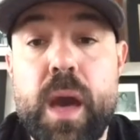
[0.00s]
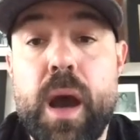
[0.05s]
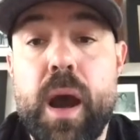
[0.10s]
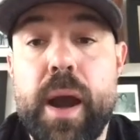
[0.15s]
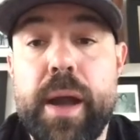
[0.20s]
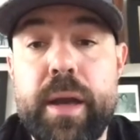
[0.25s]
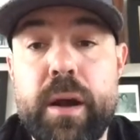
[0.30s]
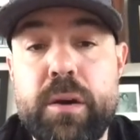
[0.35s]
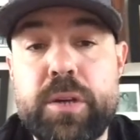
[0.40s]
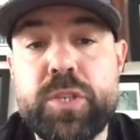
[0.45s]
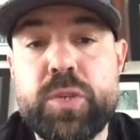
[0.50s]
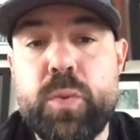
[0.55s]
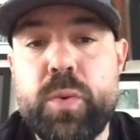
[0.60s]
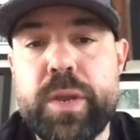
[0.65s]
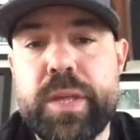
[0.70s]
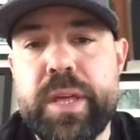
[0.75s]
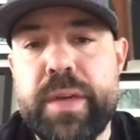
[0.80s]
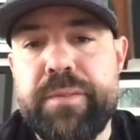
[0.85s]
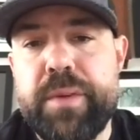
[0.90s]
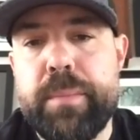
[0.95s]
I also
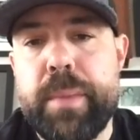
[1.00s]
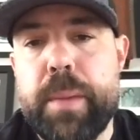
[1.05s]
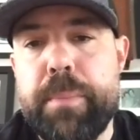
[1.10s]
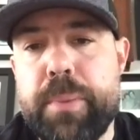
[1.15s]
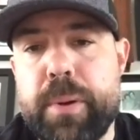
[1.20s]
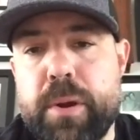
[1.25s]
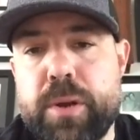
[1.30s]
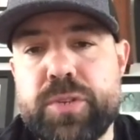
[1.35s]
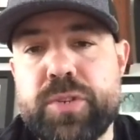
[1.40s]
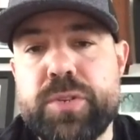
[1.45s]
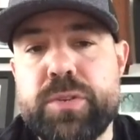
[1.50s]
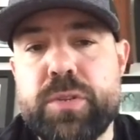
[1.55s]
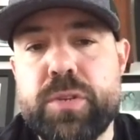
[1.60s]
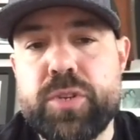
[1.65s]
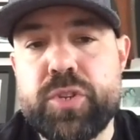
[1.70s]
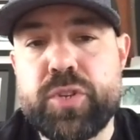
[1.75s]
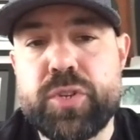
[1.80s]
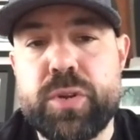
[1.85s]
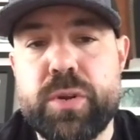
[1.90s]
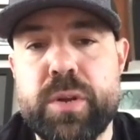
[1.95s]
want to give you my personal
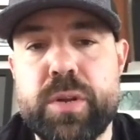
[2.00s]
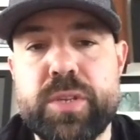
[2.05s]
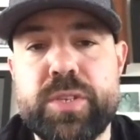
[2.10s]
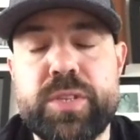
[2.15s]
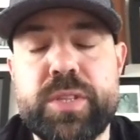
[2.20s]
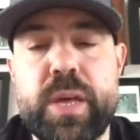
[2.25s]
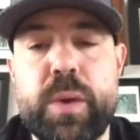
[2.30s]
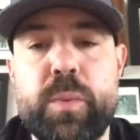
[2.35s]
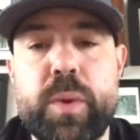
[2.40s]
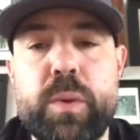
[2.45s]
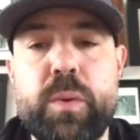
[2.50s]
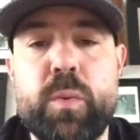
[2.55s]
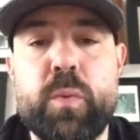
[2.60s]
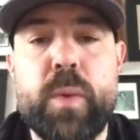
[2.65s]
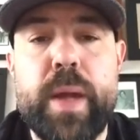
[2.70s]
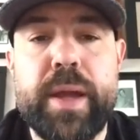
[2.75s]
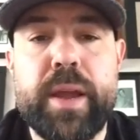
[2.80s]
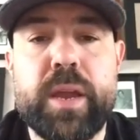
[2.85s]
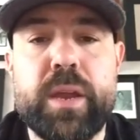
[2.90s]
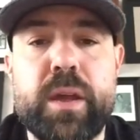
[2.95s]
assurance that we will
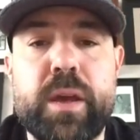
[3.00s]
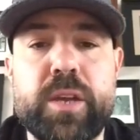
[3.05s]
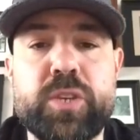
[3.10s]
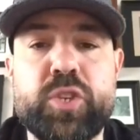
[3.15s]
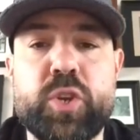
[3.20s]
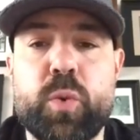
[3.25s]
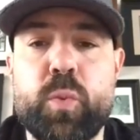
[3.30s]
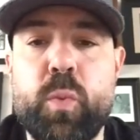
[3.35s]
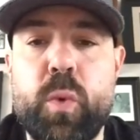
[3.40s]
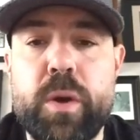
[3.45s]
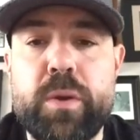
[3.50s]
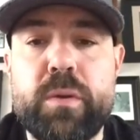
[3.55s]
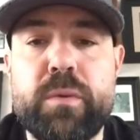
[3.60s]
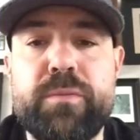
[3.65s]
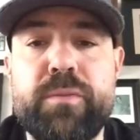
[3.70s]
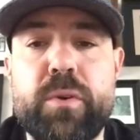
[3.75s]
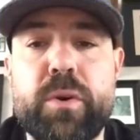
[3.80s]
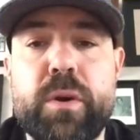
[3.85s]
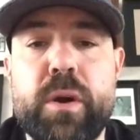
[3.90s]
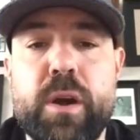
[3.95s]
recognize your
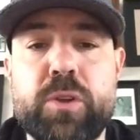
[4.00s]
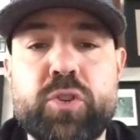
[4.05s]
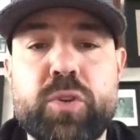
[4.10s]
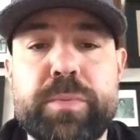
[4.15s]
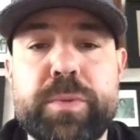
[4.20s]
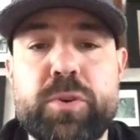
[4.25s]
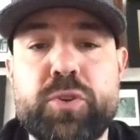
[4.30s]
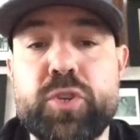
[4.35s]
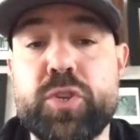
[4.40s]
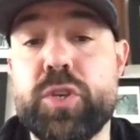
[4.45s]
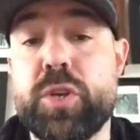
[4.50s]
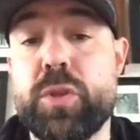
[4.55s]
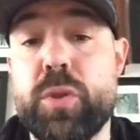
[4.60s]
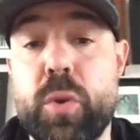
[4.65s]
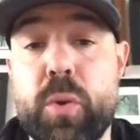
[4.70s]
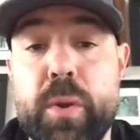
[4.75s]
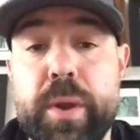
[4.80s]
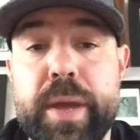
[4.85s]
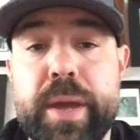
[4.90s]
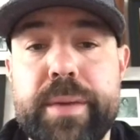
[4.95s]
wonderful contribution to
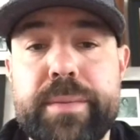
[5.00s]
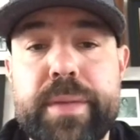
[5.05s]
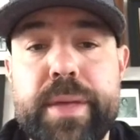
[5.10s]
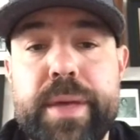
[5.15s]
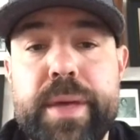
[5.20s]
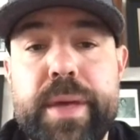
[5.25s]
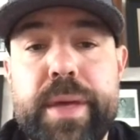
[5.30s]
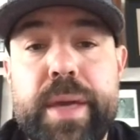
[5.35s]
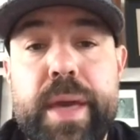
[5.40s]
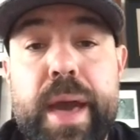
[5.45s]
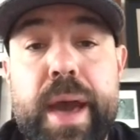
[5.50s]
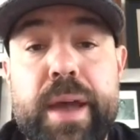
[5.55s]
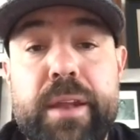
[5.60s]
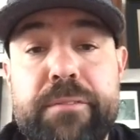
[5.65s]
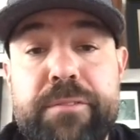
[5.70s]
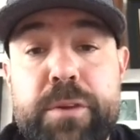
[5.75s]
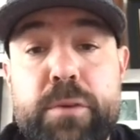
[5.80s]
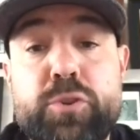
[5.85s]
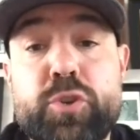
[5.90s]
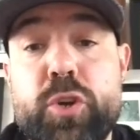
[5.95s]
Laurier at a
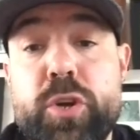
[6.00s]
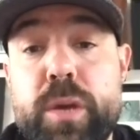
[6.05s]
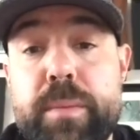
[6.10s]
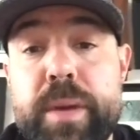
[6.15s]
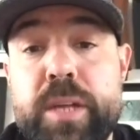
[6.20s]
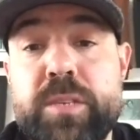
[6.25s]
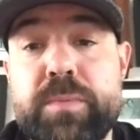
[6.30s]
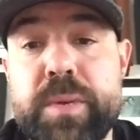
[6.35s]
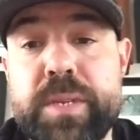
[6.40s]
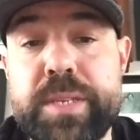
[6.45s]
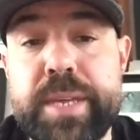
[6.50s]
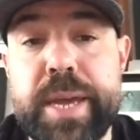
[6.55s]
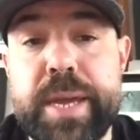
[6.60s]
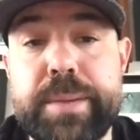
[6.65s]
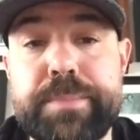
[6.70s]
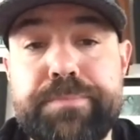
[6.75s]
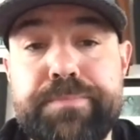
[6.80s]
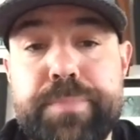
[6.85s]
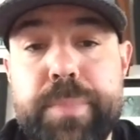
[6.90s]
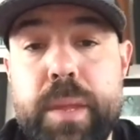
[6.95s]
future commencement
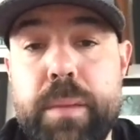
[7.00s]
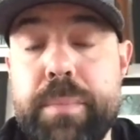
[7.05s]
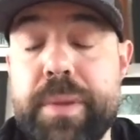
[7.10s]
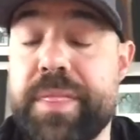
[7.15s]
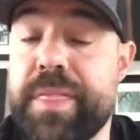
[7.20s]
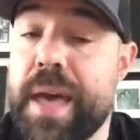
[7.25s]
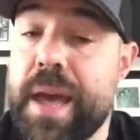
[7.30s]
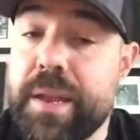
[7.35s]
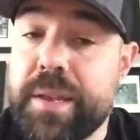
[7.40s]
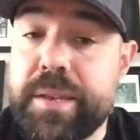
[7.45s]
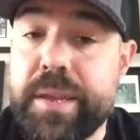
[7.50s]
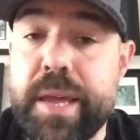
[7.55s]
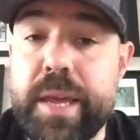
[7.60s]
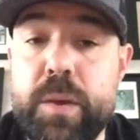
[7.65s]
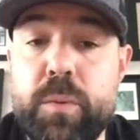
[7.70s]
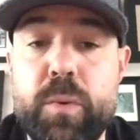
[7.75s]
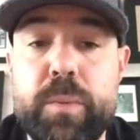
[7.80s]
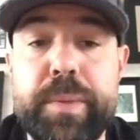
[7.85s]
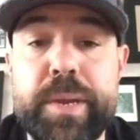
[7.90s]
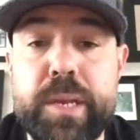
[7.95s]
date, but that
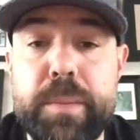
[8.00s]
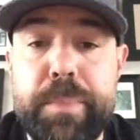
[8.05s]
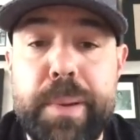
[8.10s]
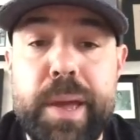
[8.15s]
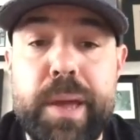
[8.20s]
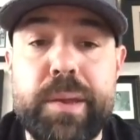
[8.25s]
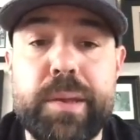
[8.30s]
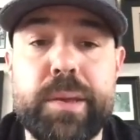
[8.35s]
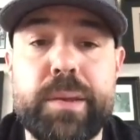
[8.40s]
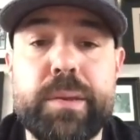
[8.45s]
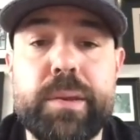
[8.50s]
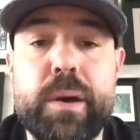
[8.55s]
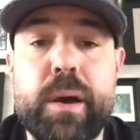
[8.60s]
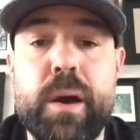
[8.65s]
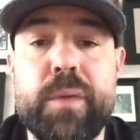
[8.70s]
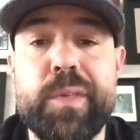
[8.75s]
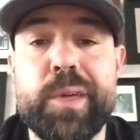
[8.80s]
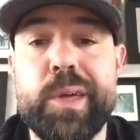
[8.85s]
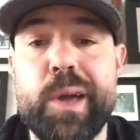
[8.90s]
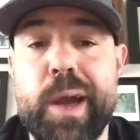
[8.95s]
date will be dependent
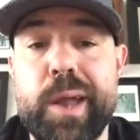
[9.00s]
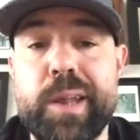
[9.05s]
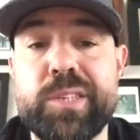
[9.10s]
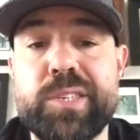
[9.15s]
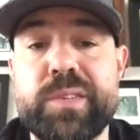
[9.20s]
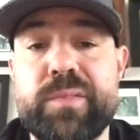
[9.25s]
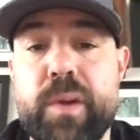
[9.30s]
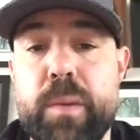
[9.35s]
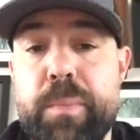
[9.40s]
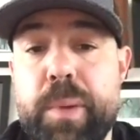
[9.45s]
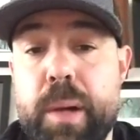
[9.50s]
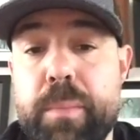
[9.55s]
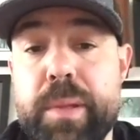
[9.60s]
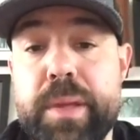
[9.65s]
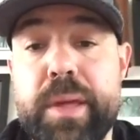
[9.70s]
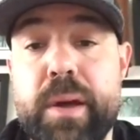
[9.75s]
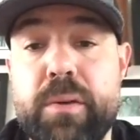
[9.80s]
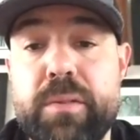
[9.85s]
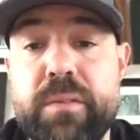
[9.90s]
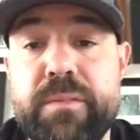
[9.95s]
on the guidance of our
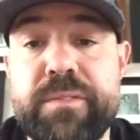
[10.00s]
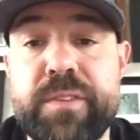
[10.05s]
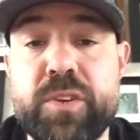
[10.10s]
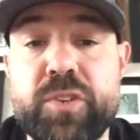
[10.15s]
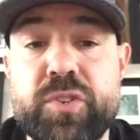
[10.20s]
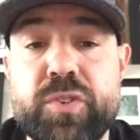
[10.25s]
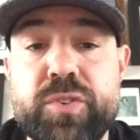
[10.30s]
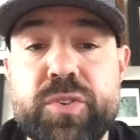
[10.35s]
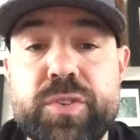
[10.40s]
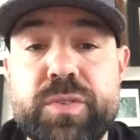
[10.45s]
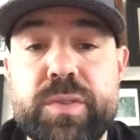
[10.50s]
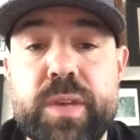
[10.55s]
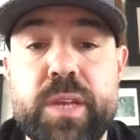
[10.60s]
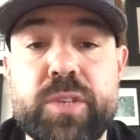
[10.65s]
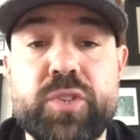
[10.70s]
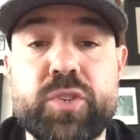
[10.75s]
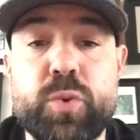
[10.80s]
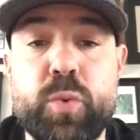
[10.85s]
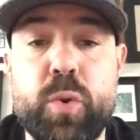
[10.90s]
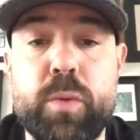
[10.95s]
public health officials
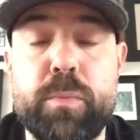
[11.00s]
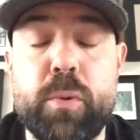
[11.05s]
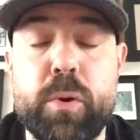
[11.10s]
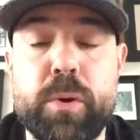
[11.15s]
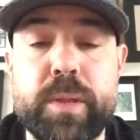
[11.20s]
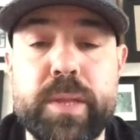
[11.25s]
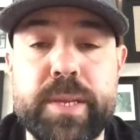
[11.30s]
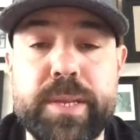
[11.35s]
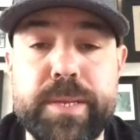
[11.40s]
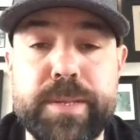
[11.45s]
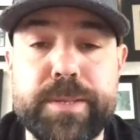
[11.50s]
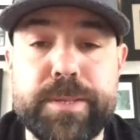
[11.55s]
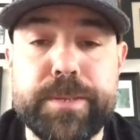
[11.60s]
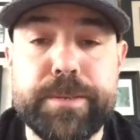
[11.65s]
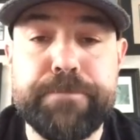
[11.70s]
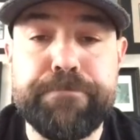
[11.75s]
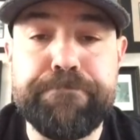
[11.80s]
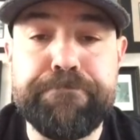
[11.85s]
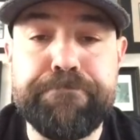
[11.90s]
and school board leads.